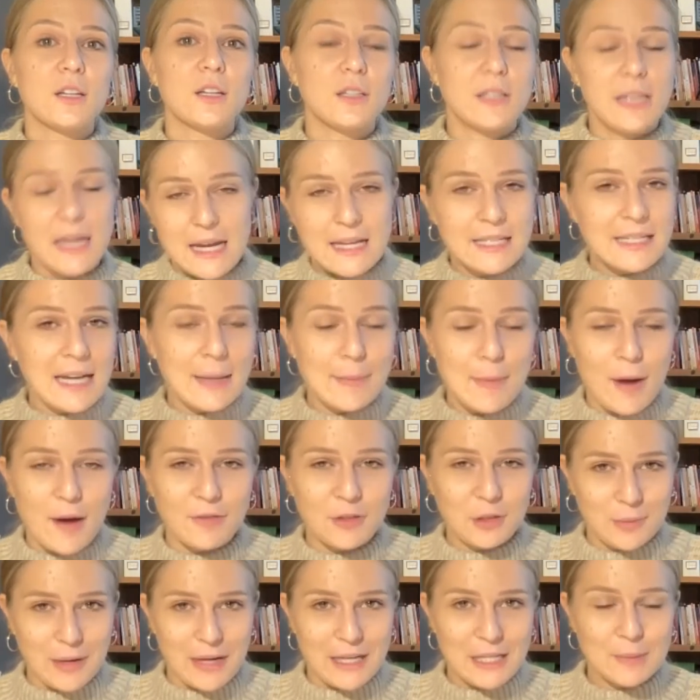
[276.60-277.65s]
take time off
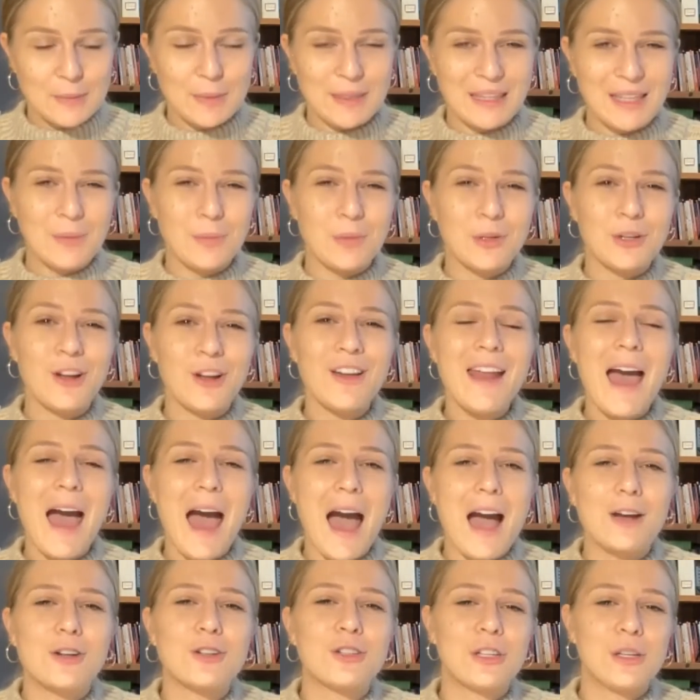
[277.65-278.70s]
to rest, but then we're not
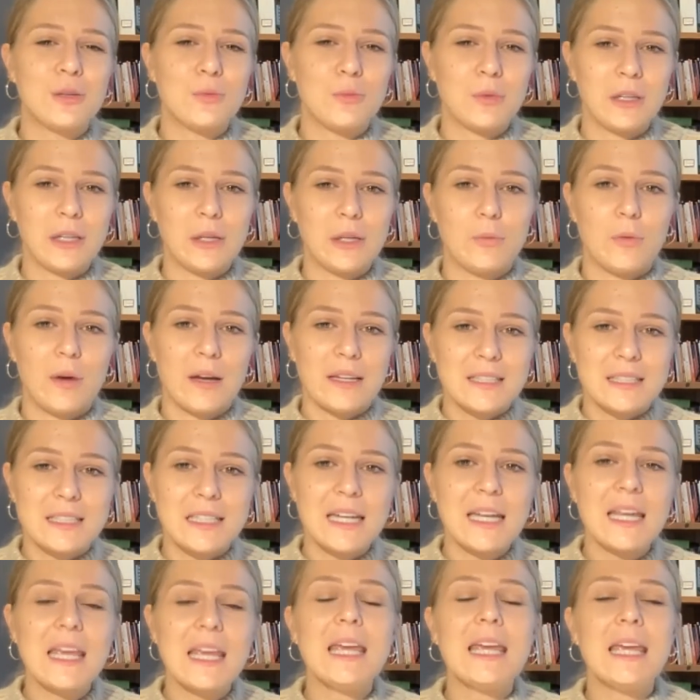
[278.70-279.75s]
actually really
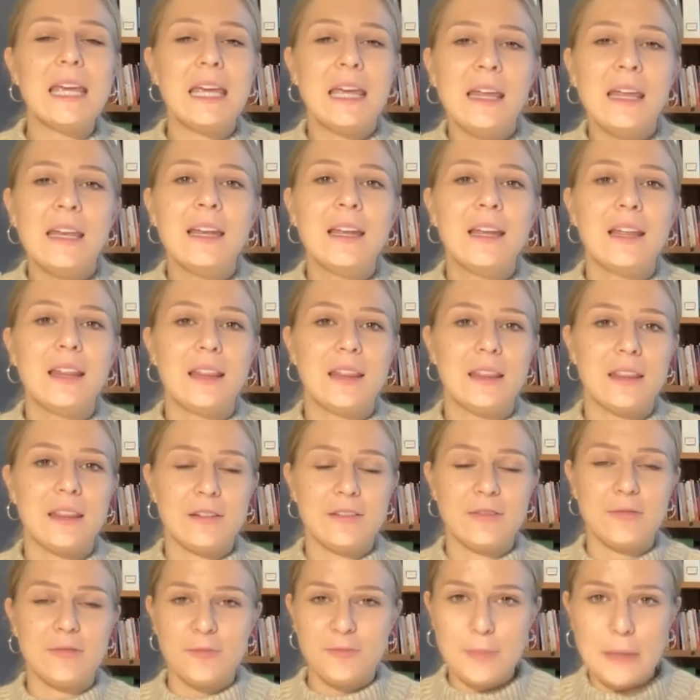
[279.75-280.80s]
resting in
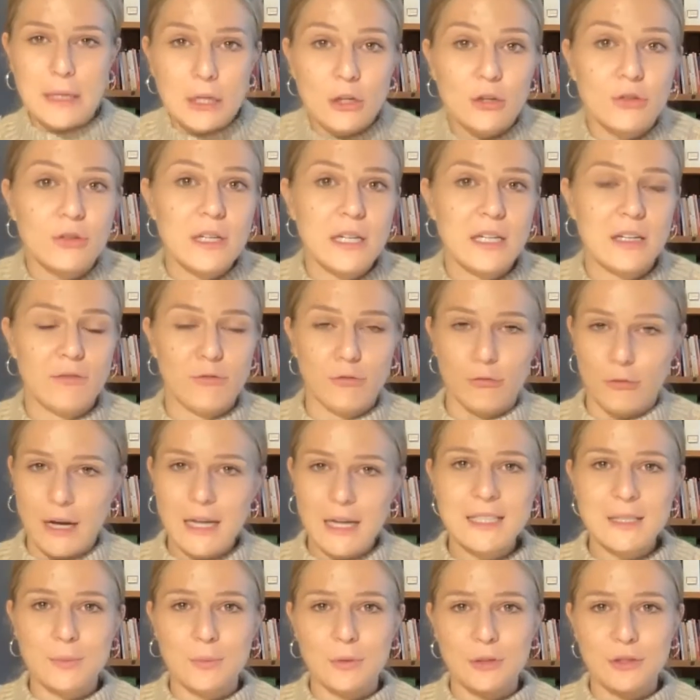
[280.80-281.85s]
the period of
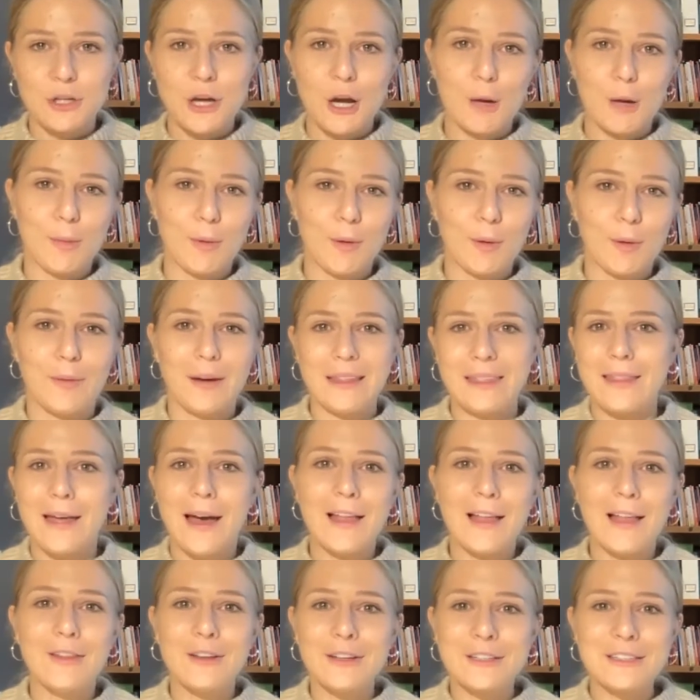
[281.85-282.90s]
rest. And we'll talk about what
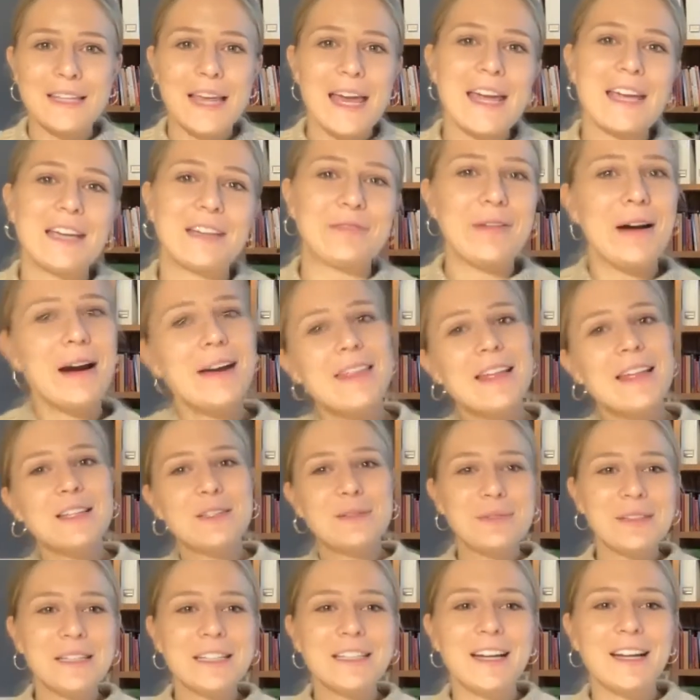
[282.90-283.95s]
that looks like and why that's
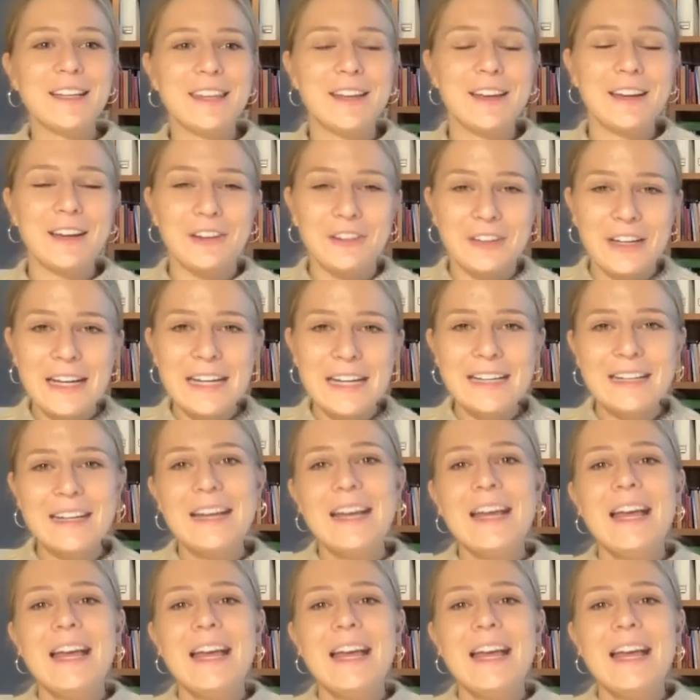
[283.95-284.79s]
really not that great.